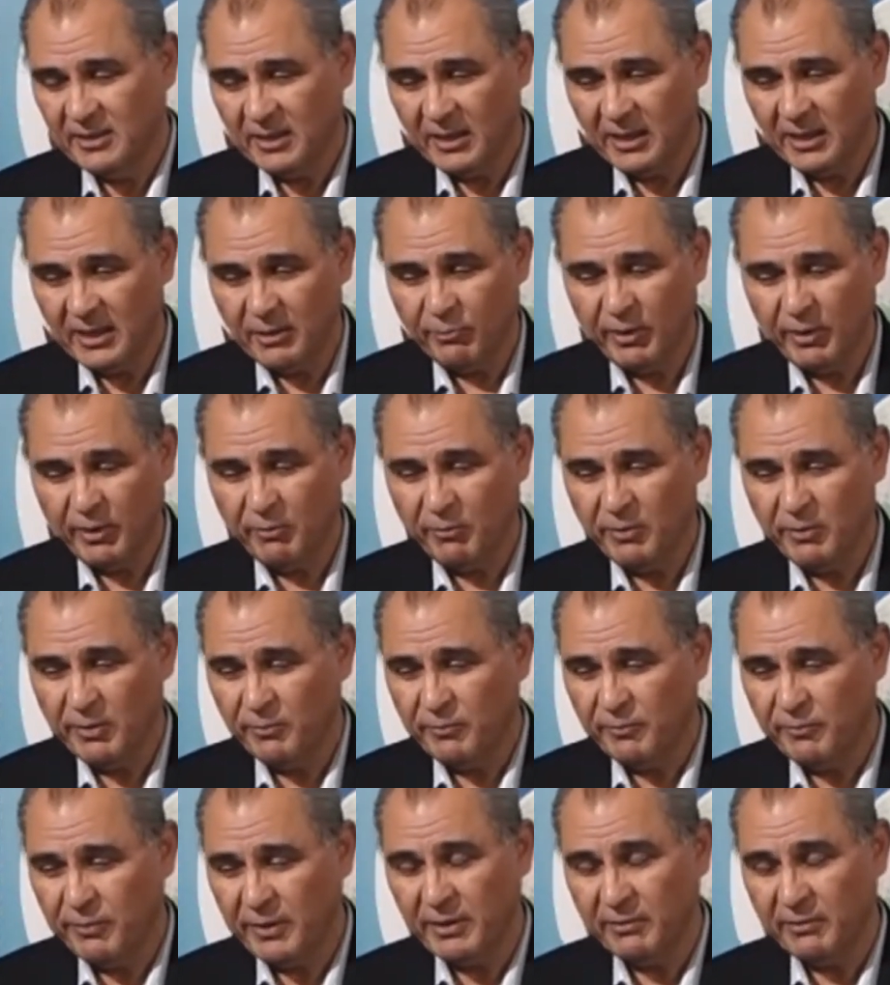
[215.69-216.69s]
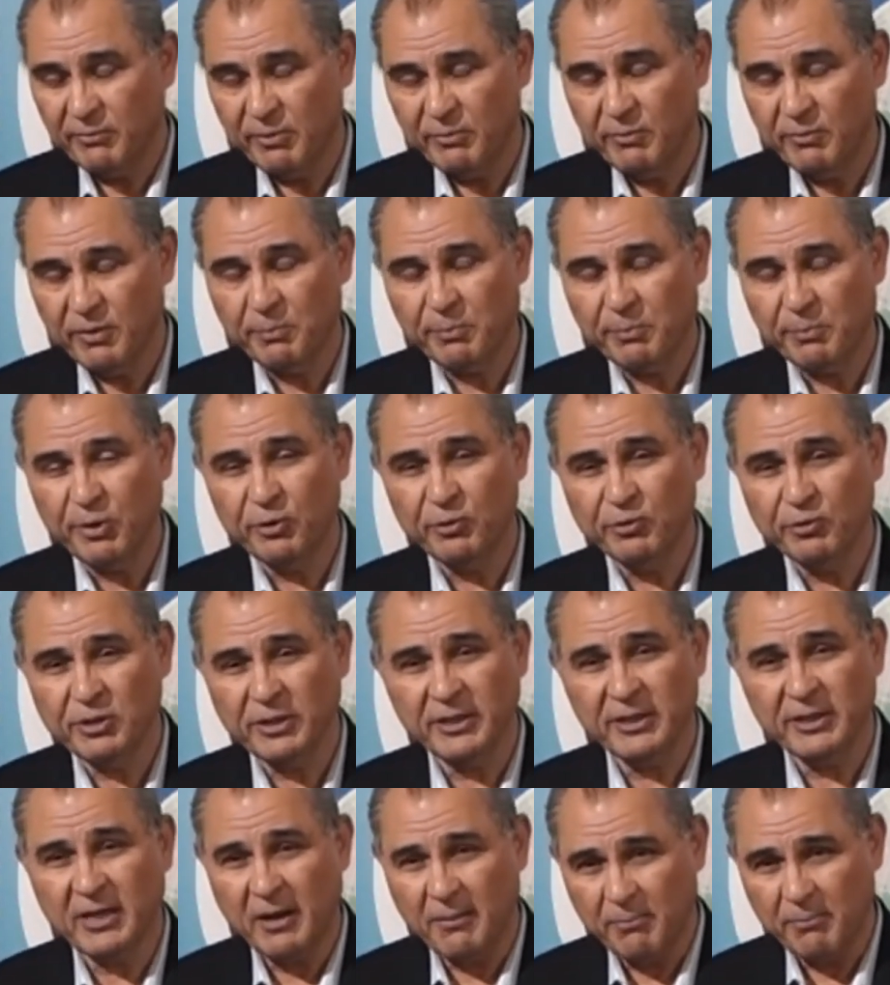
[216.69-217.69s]
uh, where, we, where we were
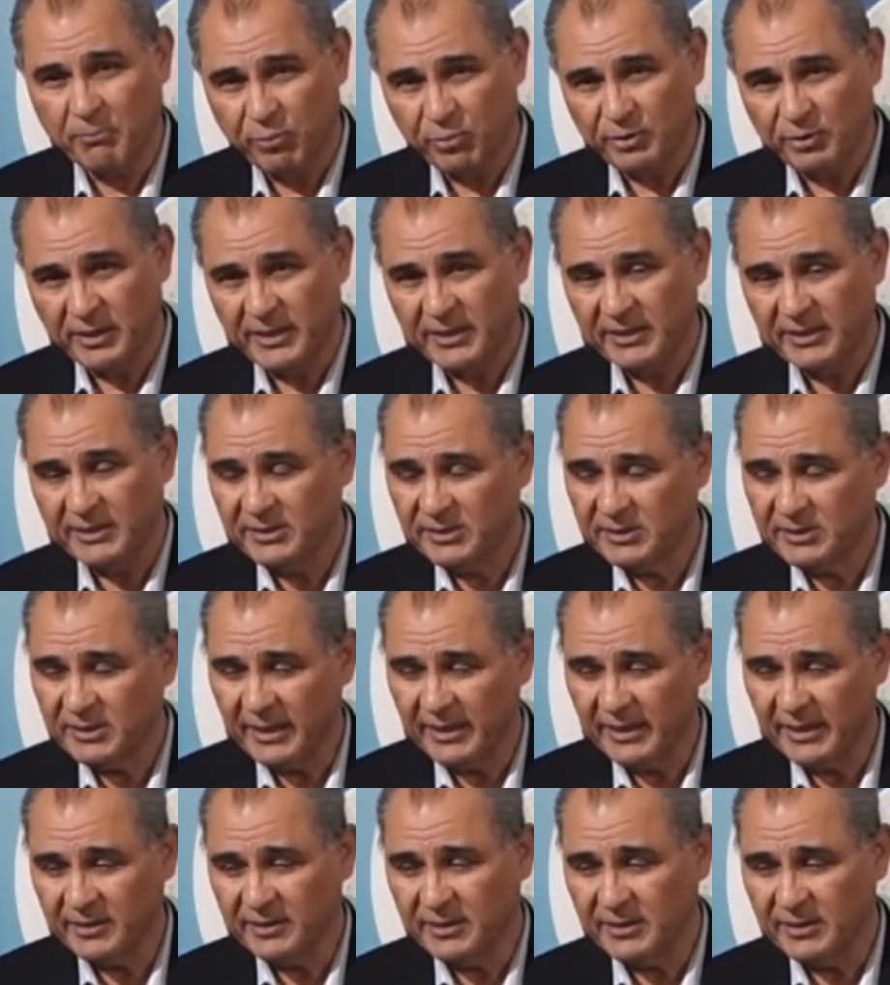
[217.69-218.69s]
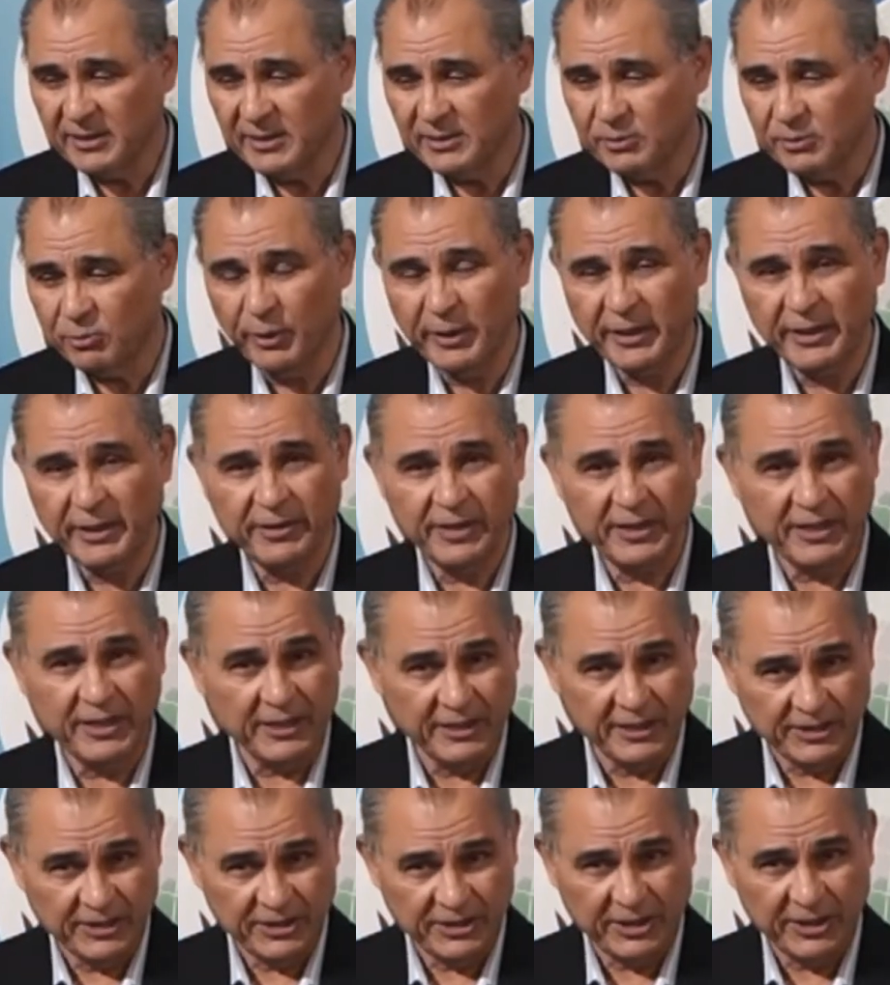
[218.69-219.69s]
producing components and uh, doing
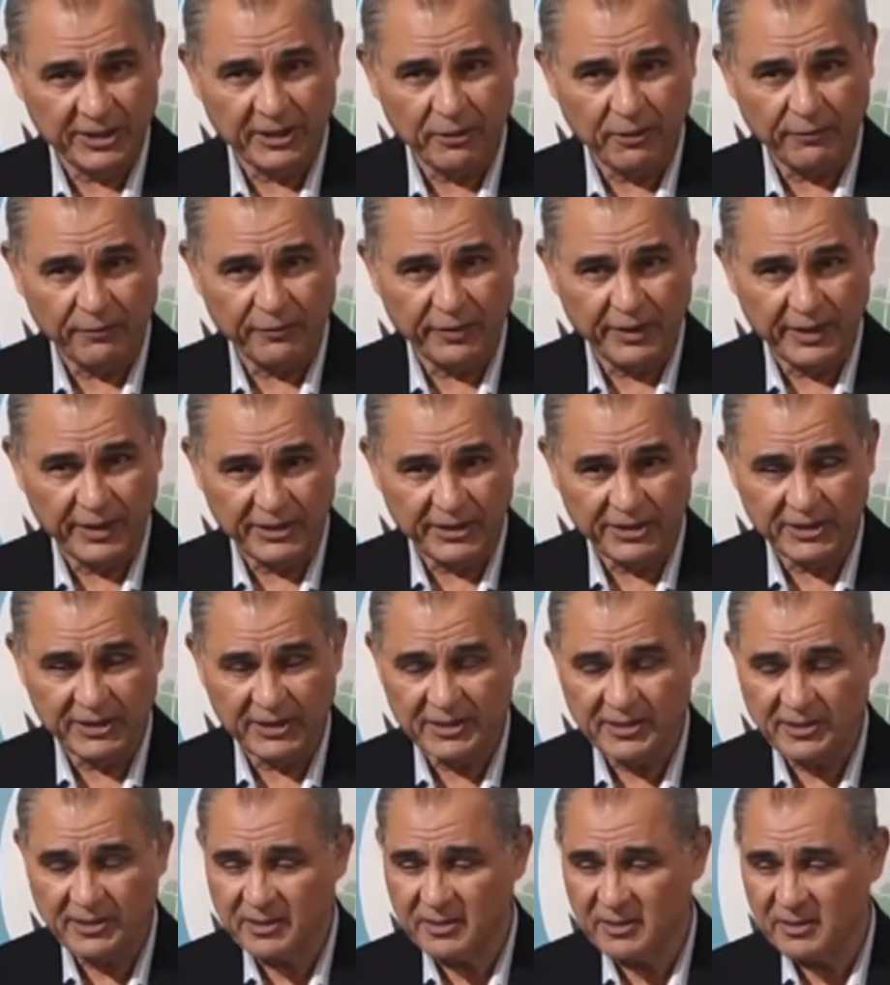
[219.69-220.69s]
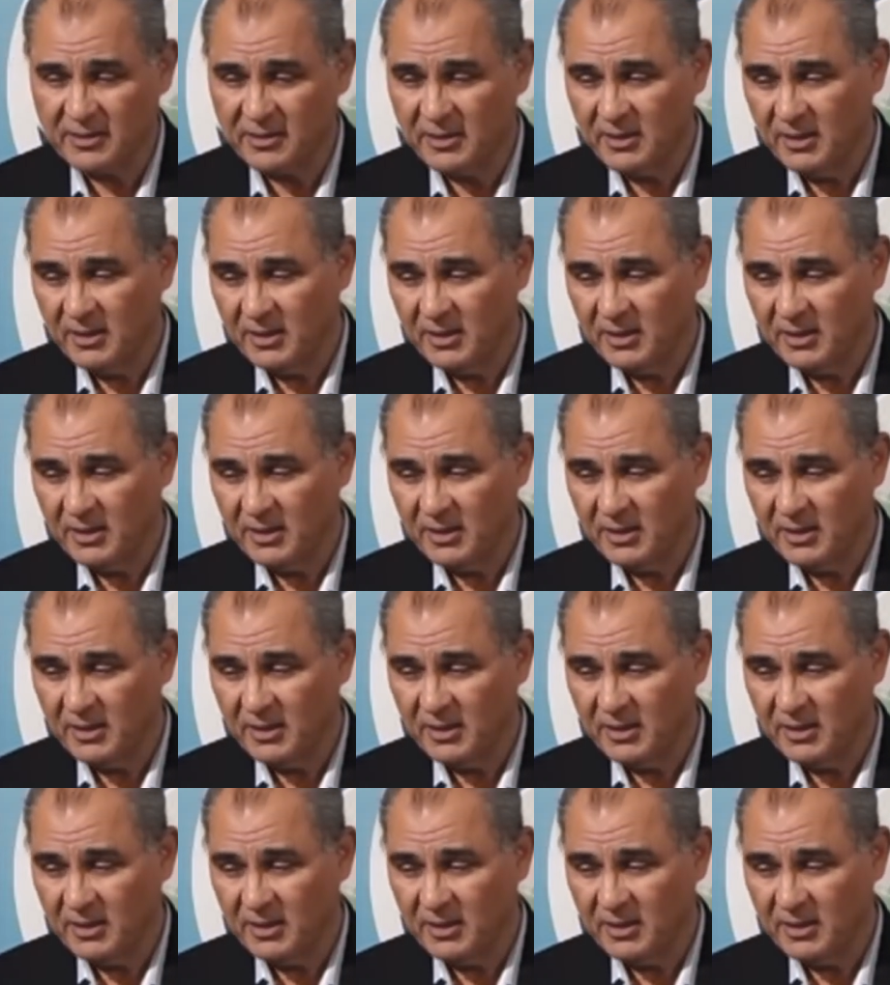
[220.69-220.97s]
reconditioning of engines.